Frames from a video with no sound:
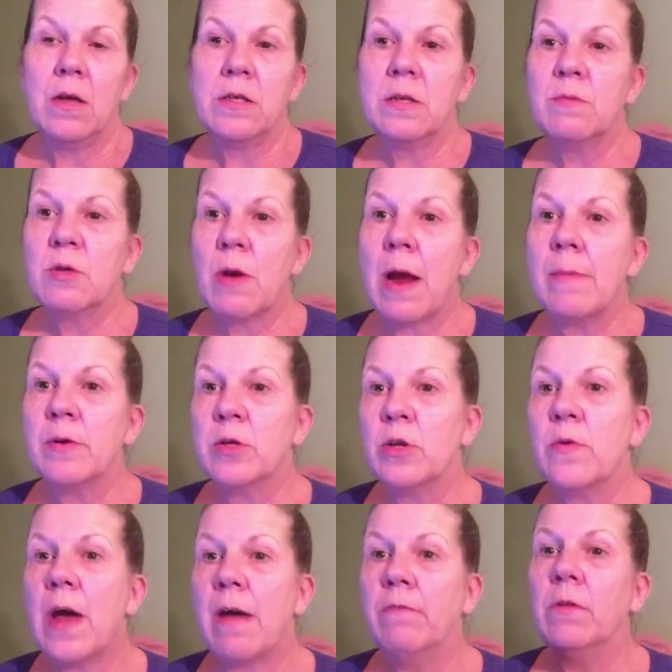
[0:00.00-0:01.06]
subscribers
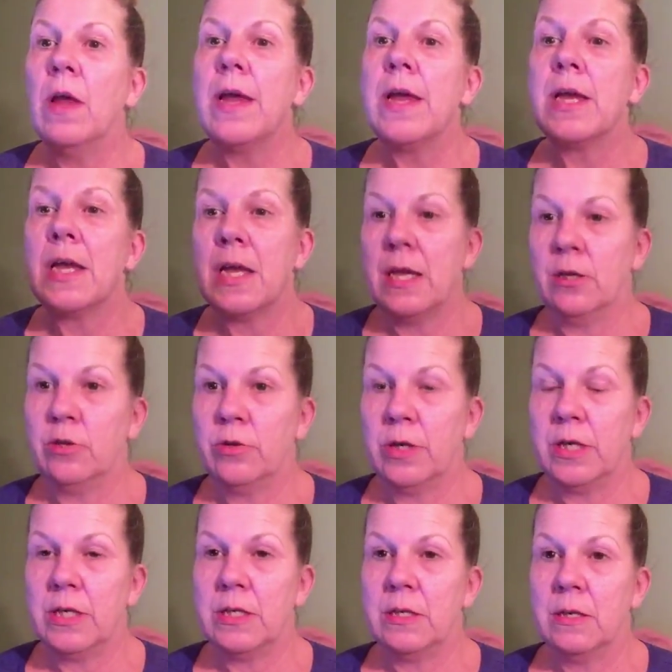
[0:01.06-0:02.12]
who have like
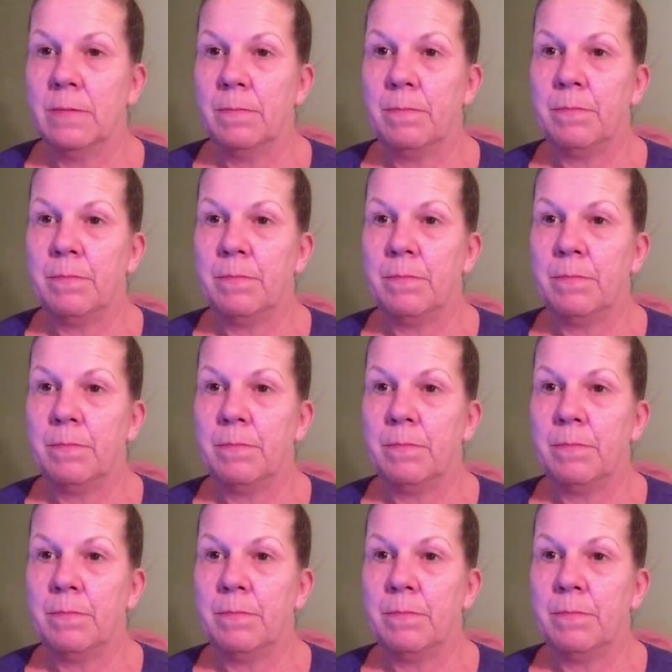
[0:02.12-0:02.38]
interests.